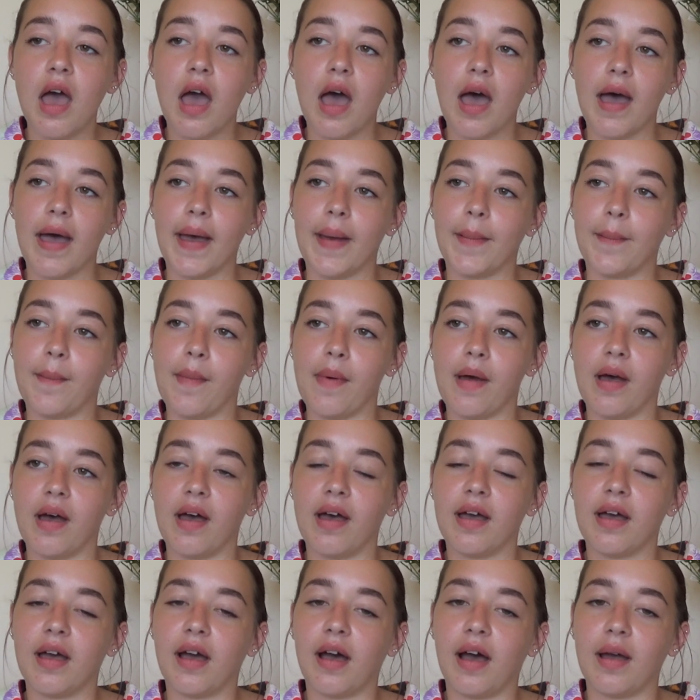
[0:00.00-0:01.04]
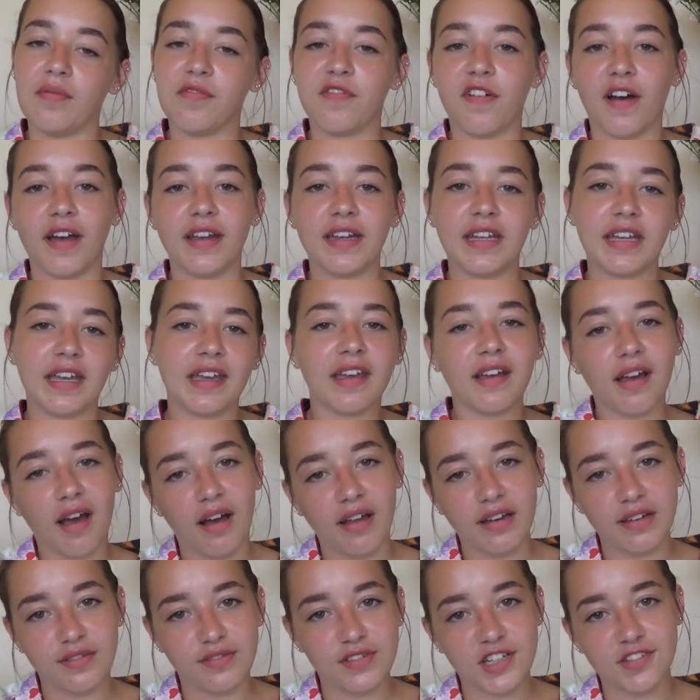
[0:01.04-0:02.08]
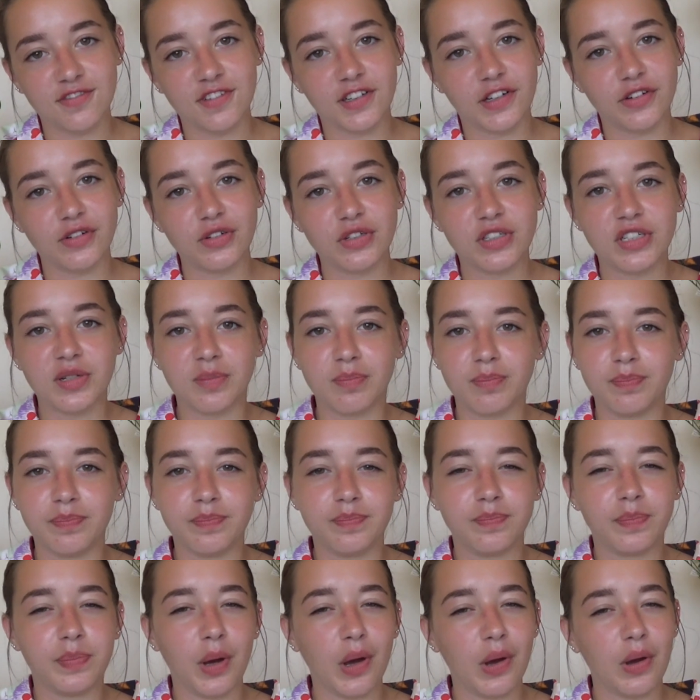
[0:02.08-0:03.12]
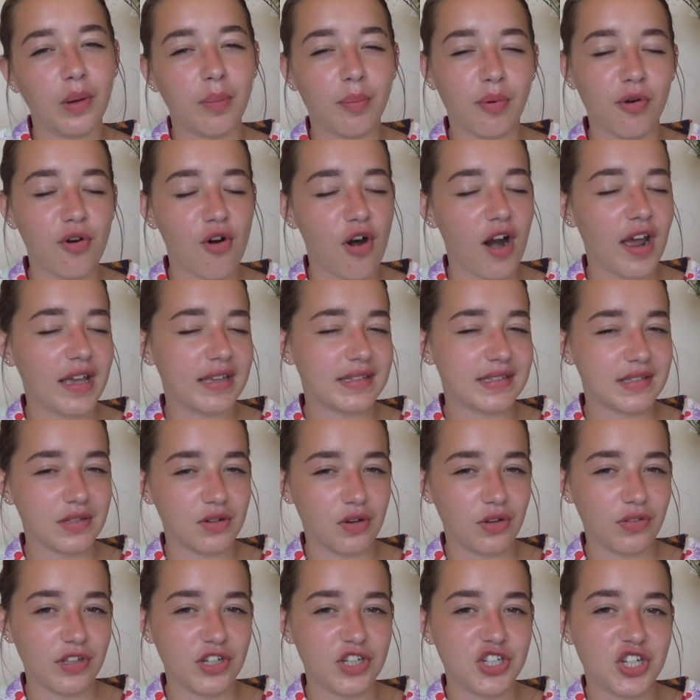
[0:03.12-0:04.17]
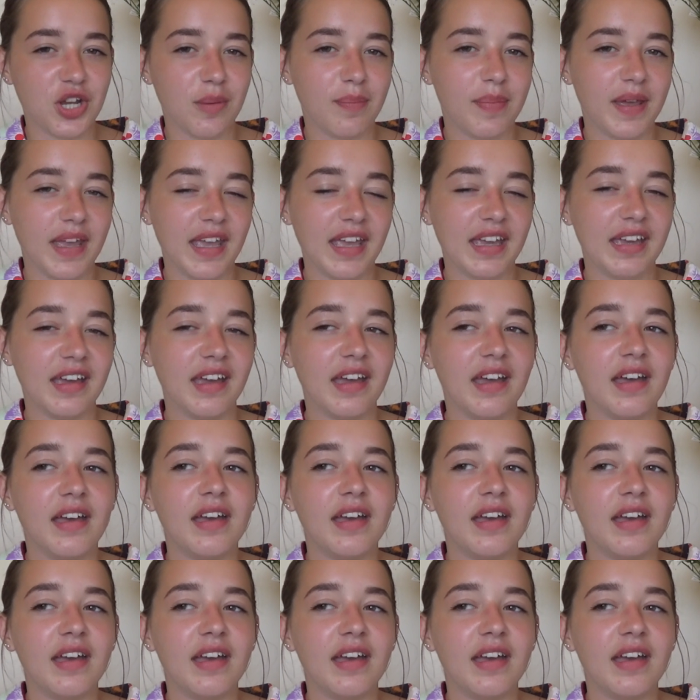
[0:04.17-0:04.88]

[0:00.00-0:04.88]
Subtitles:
I'm finding it kind of difficult to put a price on the shipping,